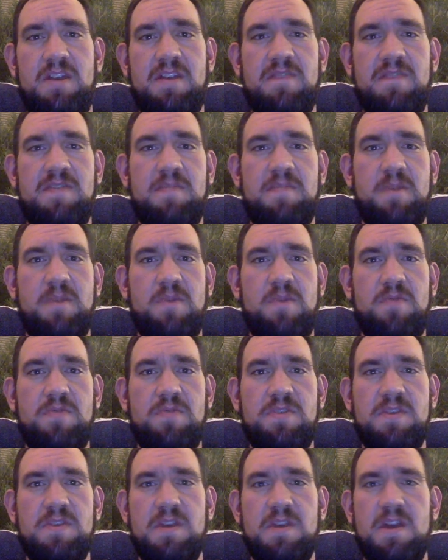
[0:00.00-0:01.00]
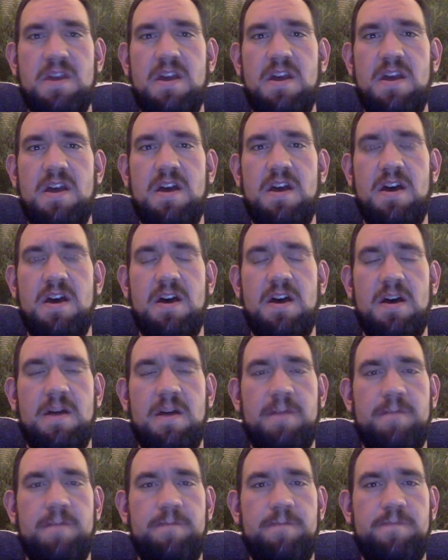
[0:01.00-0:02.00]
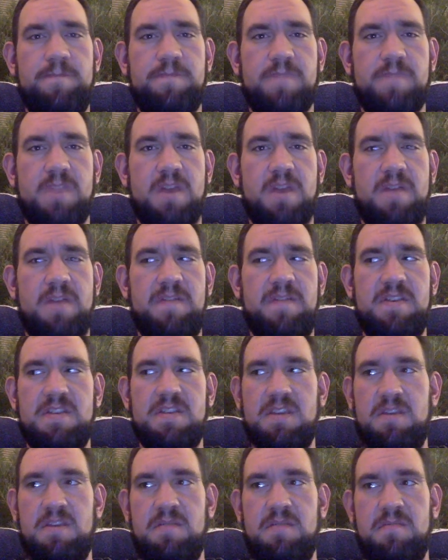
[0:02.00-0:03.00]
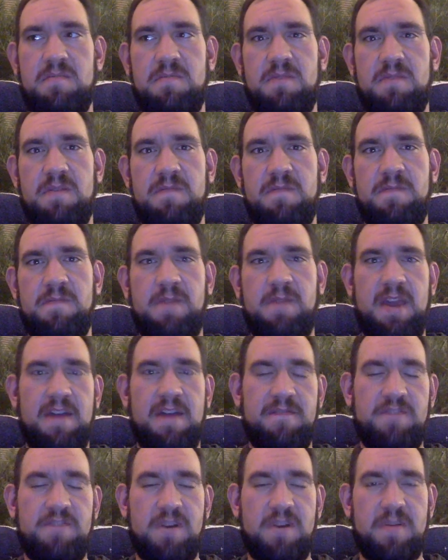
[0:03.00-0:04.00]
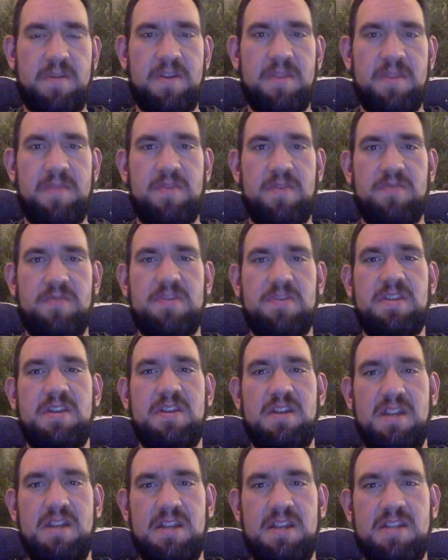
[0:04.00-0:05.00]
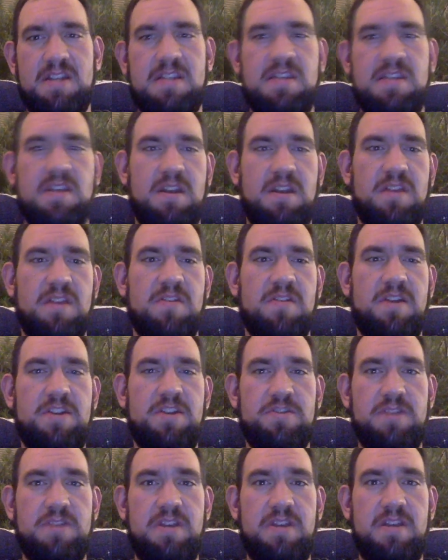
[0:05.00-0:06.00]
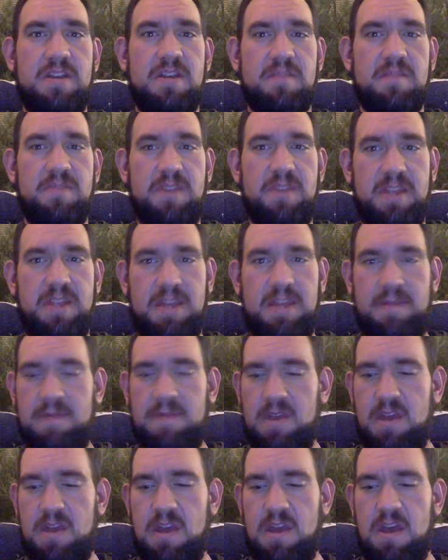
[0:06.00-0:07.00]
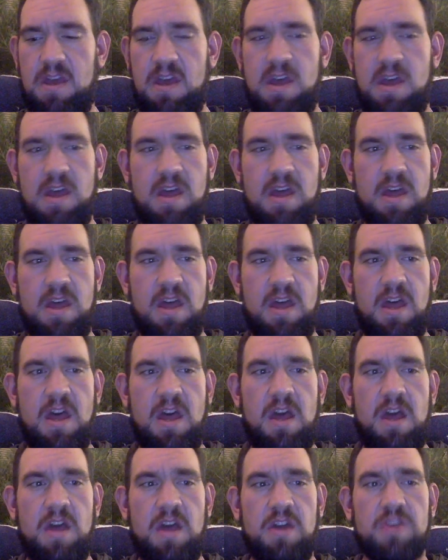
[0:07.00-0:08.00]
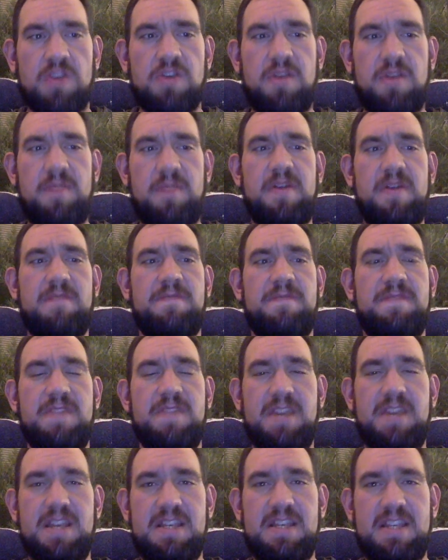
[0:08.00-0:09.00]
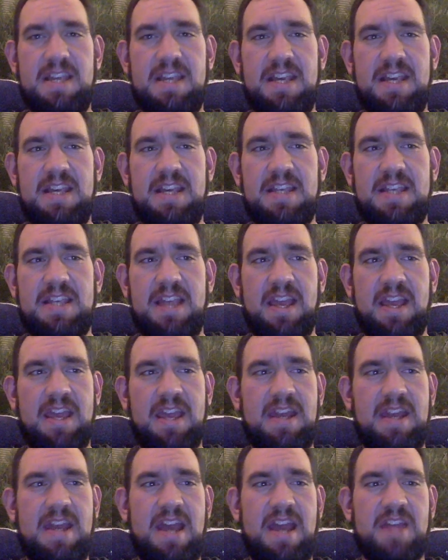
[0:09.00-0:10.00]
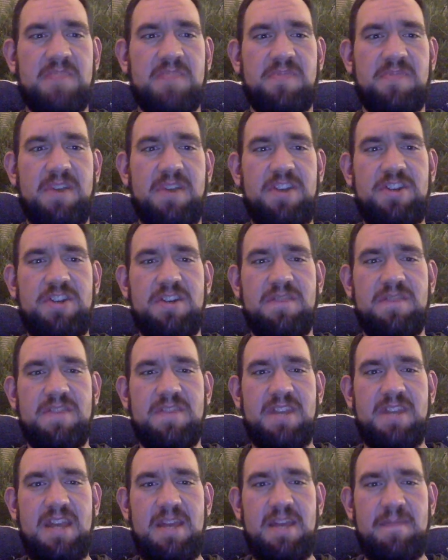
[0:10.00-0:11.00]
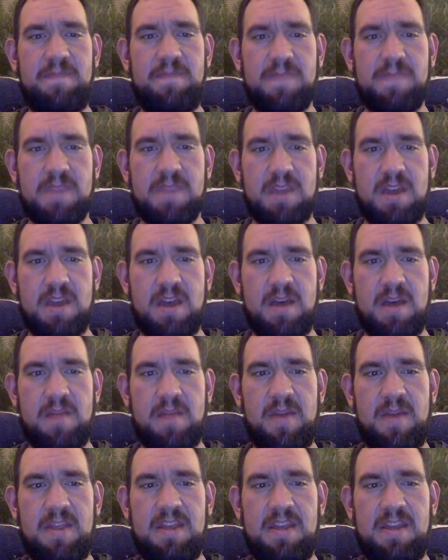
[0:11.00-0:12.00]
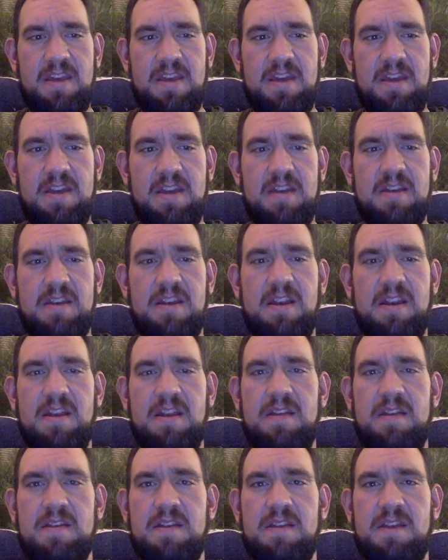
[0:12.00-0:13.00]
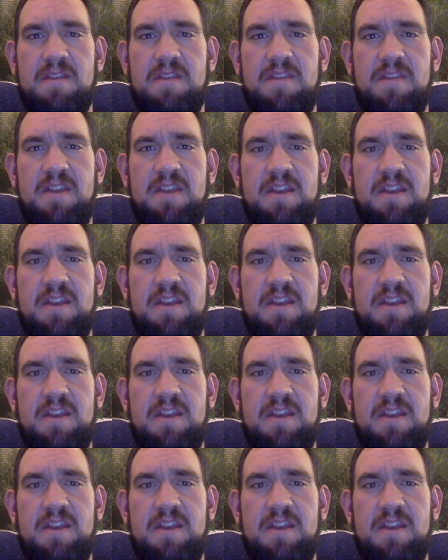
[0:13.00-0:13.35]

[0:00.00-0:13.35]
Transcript: Obviously, if we have trauma to the bones, then it's another injury completely. Treatment for this is, again, aspiration of the knee, and then giving of NSAIDs, rice.